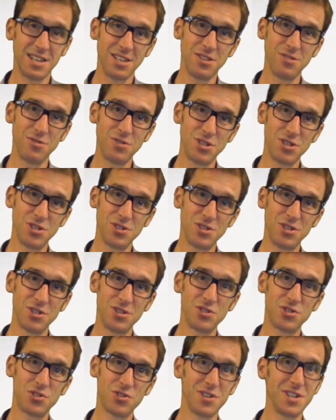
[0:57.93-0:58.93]
you should
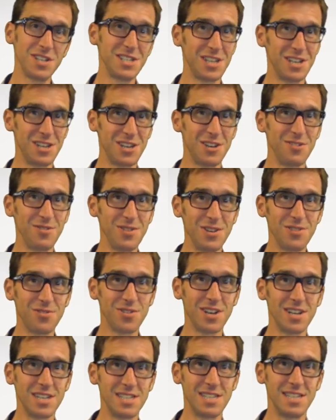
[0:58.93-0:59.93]
try to note
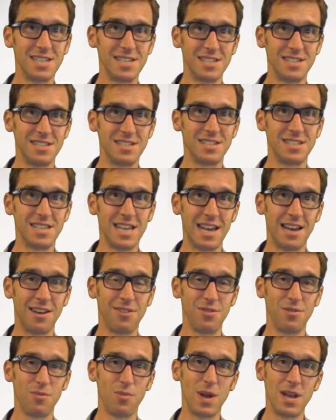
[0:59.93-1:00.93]
your ideas
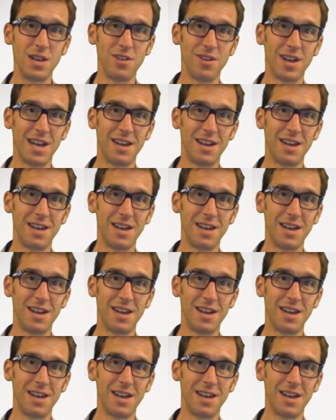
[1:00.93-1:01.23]
down when you